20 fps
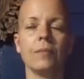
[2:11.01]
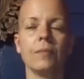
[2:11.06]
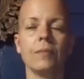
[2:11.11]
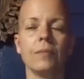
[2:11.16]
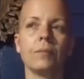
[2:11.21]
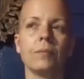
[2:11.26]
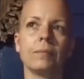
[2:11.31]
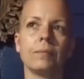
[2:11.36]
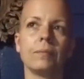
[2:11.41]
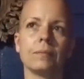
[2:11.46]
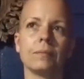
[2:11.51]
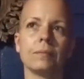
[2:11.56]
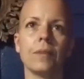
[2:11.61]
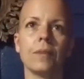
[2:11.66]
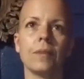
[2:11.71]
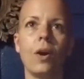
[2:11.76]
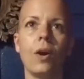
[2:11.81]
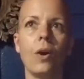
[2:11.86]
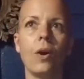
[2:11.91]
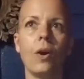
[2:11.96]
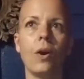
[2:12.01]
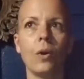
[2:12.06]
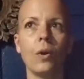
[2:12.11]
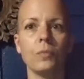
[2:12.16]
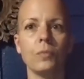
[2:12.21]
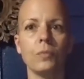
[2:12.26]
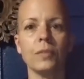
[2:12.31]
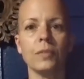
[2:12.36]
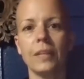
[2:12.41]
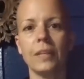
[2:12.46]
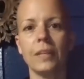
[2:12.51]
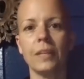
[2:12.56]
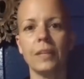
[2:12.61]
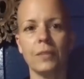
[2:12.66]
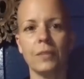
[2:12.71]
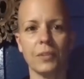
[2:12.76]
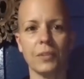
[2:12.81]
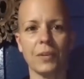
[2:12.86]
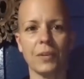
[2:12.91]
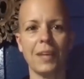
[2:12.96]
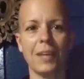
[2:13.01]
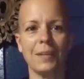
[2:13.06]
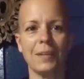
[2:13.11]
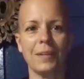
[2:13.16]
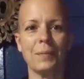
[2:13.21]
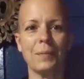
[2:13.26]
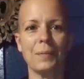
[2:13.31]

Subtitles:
hopefully with great patience.